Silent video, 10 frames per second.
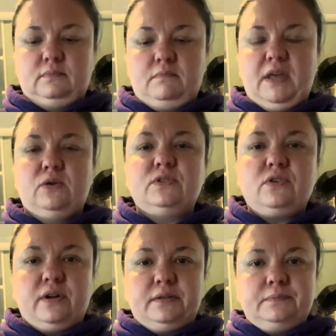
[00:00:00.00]
meals
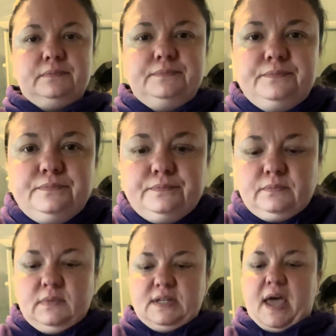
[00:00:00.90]
on a
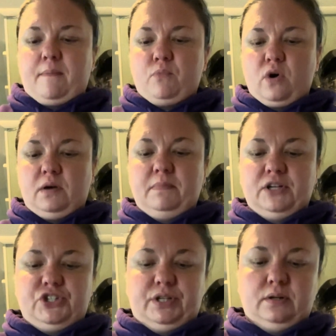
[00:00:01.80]
tap water
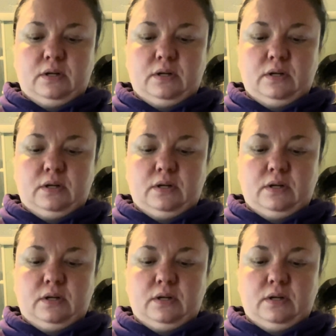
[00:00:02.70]
budget.